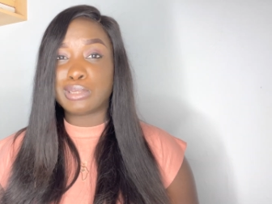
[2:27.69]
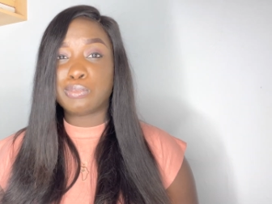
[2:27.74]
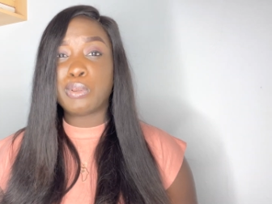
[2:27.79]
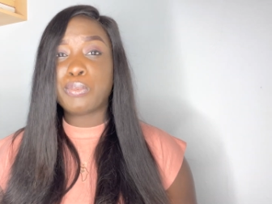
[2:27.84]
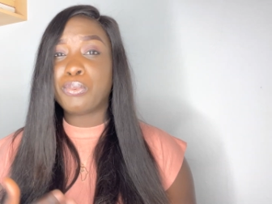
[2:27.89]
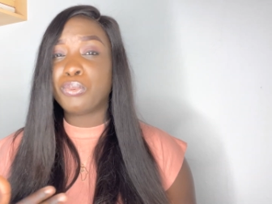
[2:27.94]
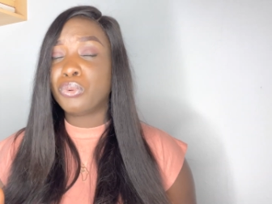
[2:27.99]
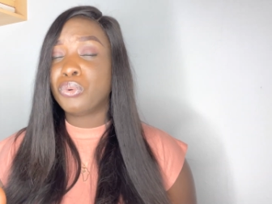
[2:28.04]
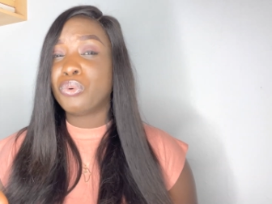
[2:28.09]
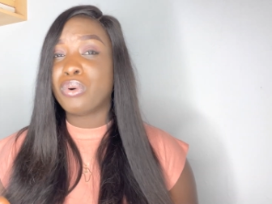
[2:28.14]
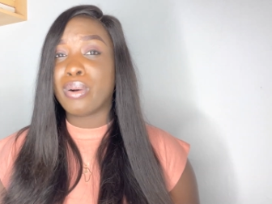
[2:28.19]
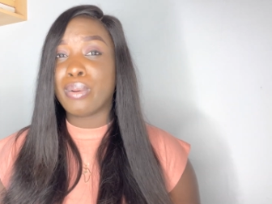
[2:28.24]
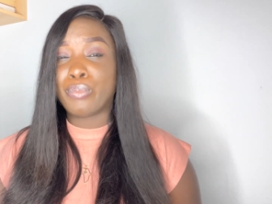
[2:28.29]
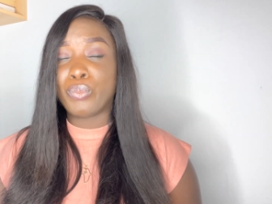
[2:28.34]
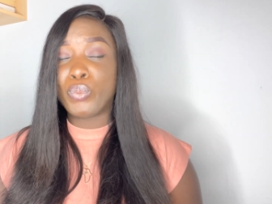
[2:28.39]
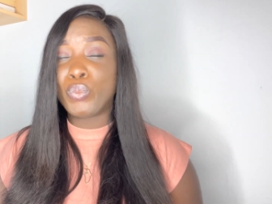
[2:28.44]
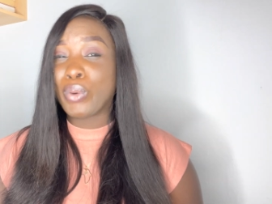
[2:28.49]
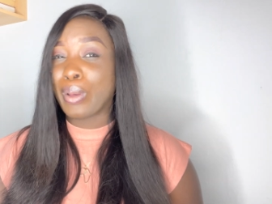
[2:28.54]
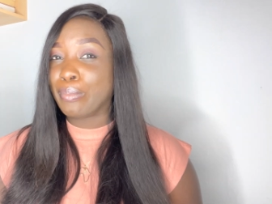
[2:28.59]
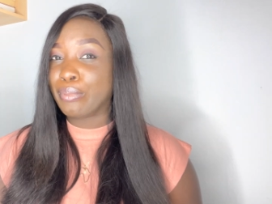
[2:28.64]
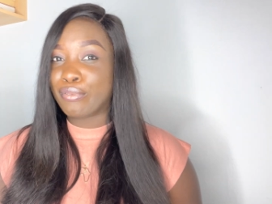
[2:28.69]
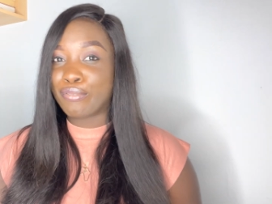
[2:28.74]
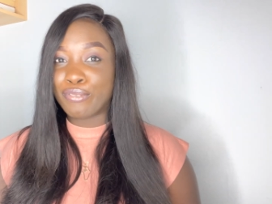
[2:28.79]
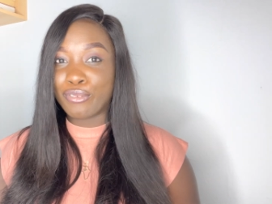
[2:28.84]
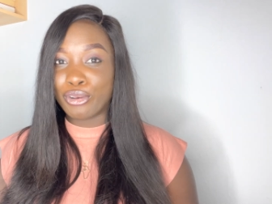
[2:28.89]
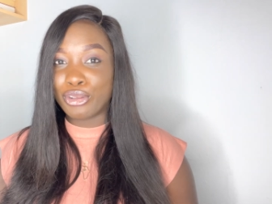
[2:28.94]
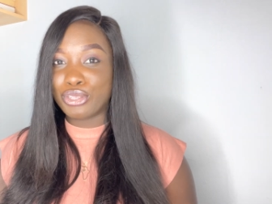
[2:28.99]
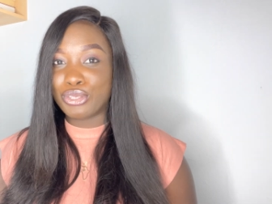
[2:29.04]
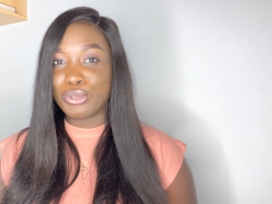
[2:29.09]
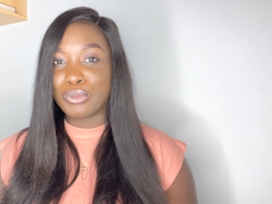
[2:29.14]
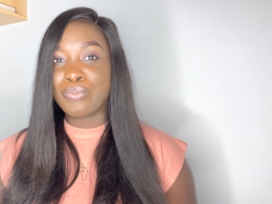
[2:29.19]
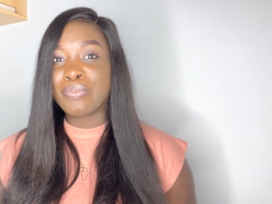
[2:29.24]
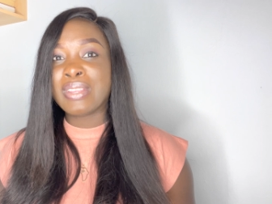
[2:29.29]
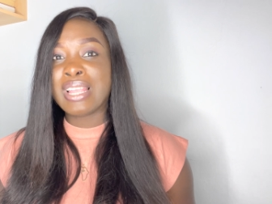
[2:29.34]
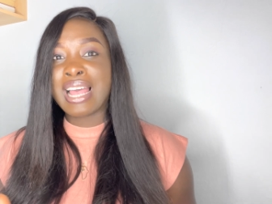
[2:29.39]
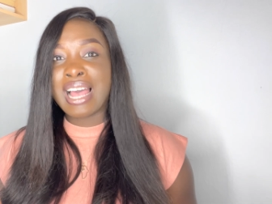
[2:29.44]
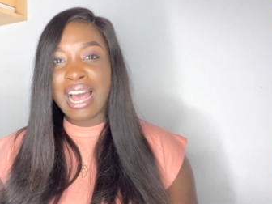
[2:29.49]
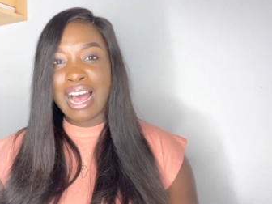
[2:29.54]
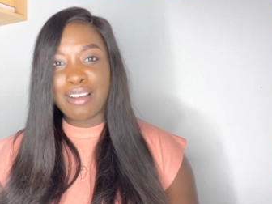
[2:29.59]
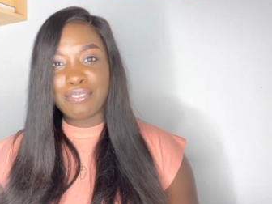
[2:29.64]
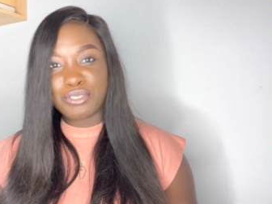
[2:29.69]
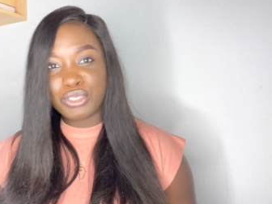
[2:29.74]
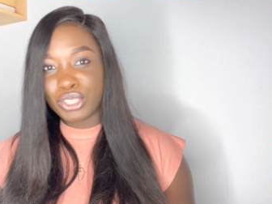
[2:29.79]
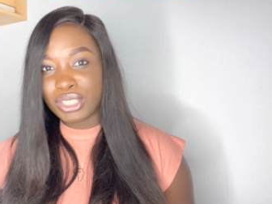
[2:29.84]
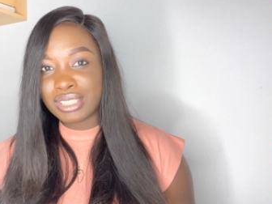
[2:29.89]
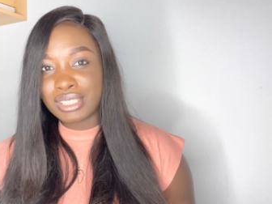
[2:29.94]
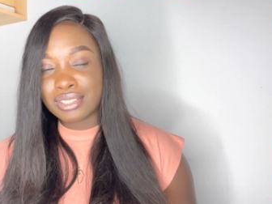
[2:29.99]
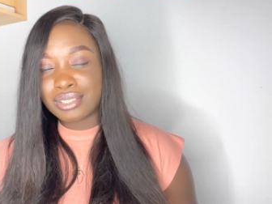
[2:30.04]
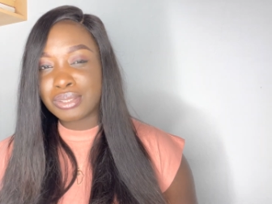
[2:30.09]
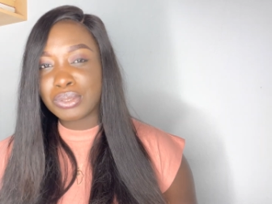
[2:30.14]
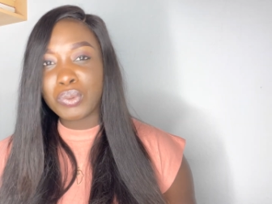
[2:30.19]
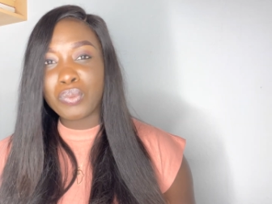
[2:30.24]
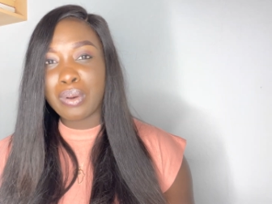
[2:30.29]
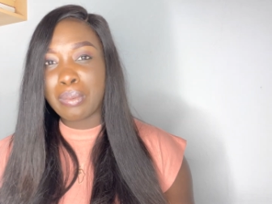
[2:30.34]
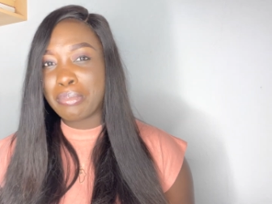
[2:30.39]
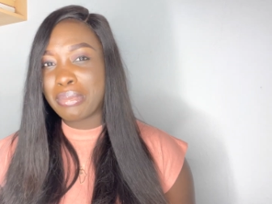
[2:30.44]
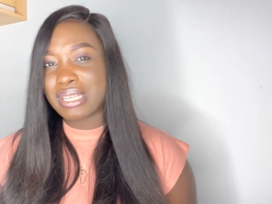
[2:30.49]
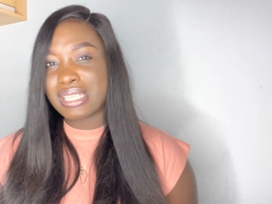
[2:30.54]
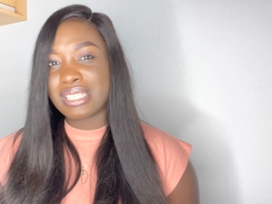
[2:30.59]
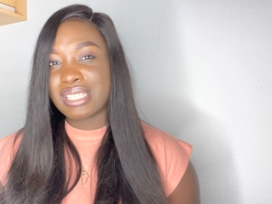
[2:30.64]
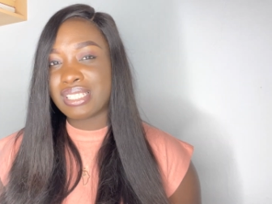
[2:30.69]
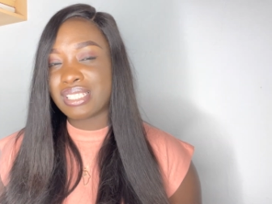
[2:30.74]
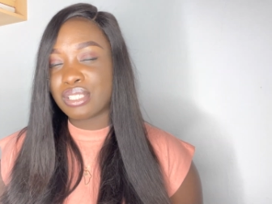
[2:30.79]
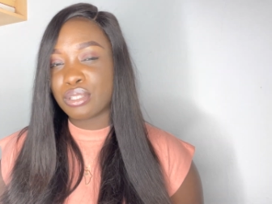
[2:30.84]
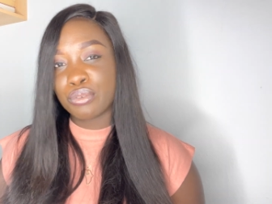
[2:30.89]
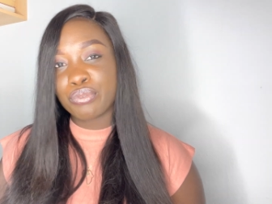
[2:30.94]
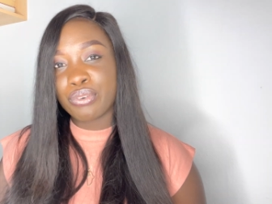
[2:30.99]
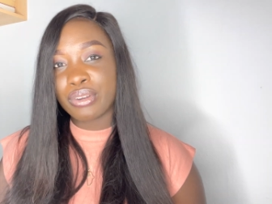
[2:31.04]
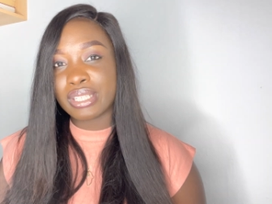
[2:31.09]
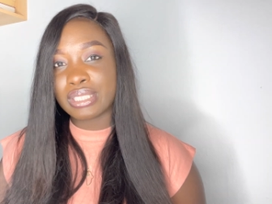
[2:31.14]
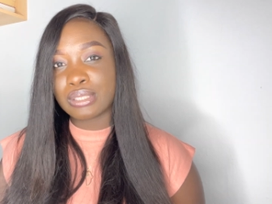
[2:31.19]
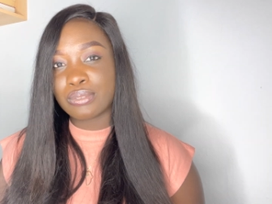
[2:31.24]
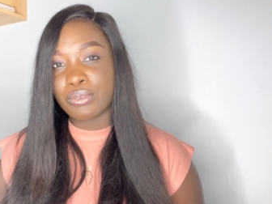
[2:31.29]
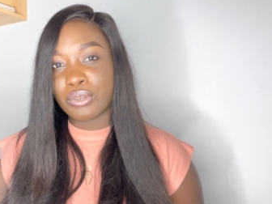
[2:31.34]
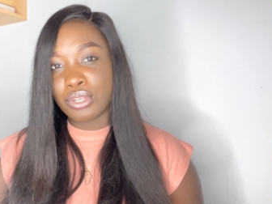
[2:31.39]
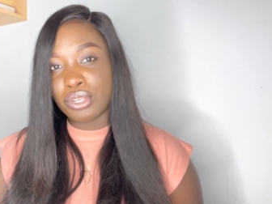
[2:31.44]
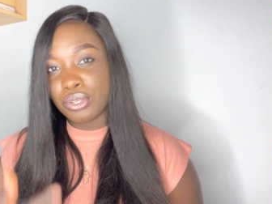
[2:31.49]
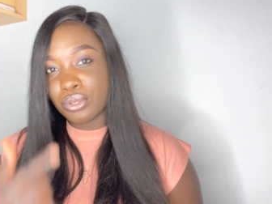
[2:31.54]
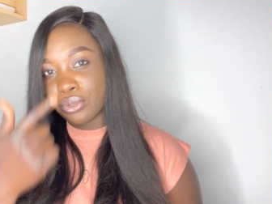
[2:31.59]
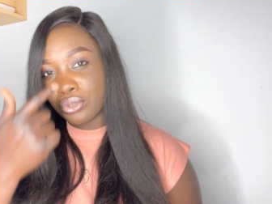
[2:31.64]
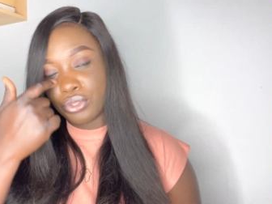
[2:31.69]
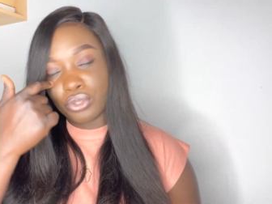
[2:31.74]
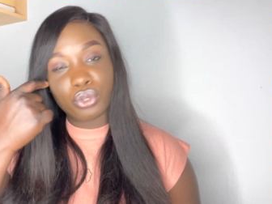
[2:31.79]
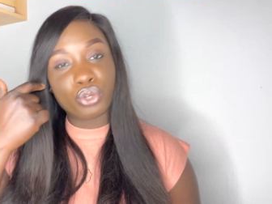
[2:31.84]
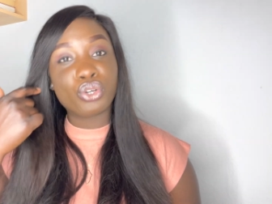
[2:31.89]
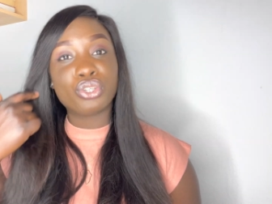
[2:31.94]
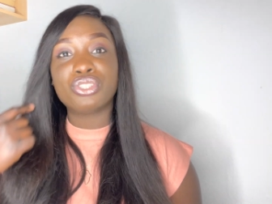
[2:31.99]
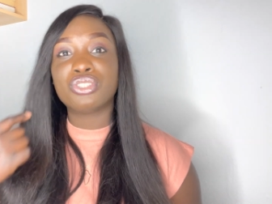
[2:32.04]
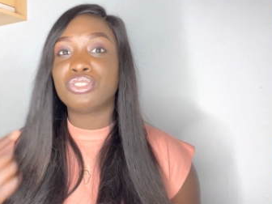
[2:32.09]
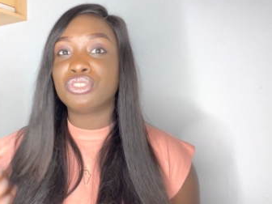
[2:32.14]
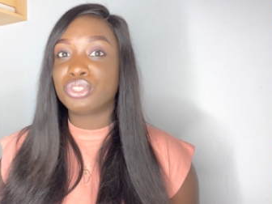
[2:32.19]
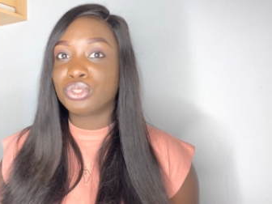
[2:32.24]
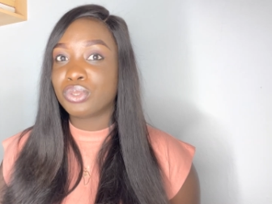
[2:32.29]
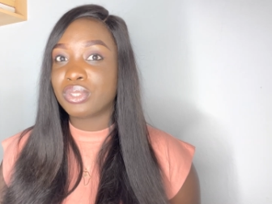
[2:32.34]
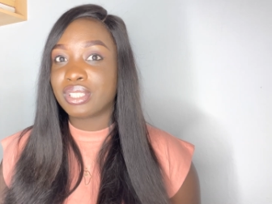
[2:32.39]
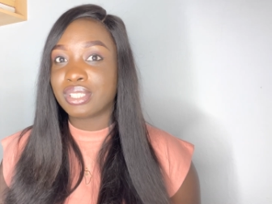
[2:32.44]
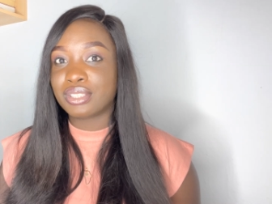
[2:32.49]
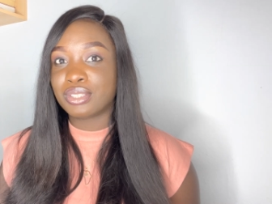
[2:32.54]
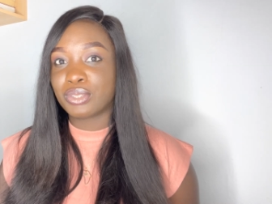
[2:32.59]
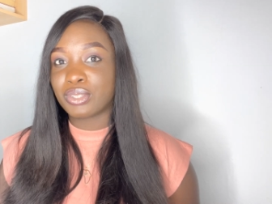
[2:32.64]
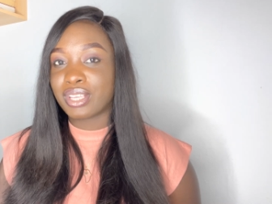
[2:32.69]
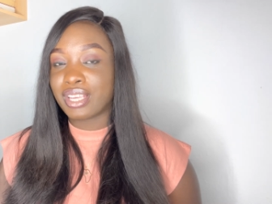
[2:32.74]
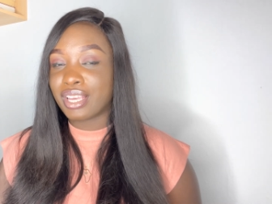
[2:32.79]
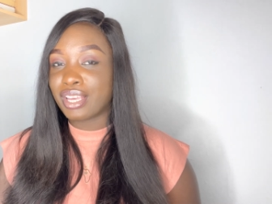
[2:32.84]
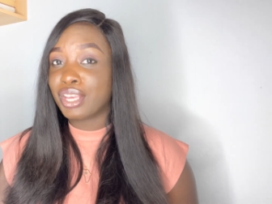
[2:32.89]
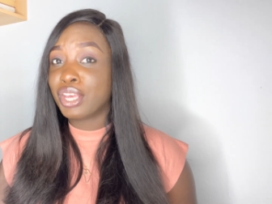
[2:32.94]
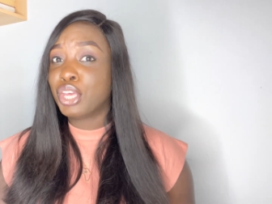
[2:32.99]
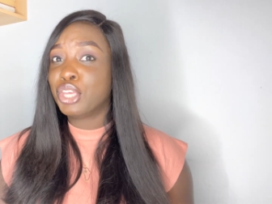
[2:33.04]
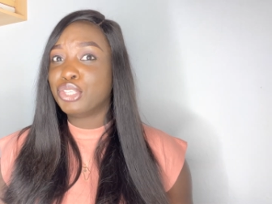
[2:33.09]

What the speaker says: People who were before you have done it. So what makes it different for you? You're going to do this, okay?